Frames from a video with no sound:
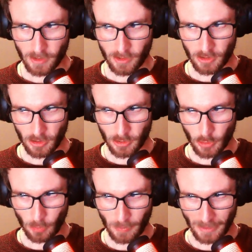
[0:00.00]
Just go
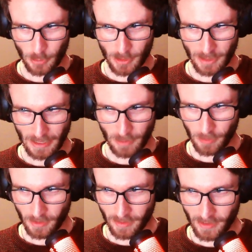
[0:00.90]
back to sleep.
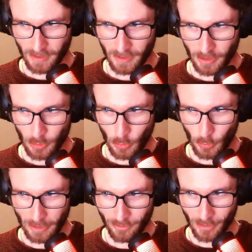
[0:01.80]
You're
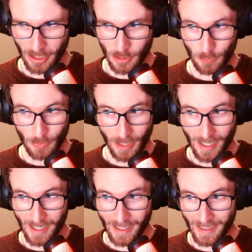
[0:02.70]
in for a
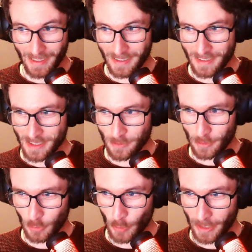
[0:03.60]
surprise when you
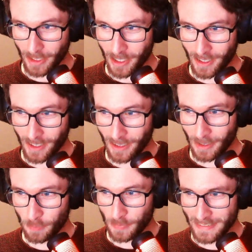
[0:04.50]
wake up.
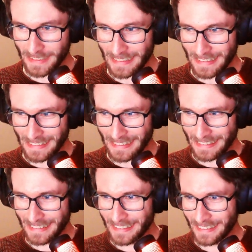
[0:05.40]
He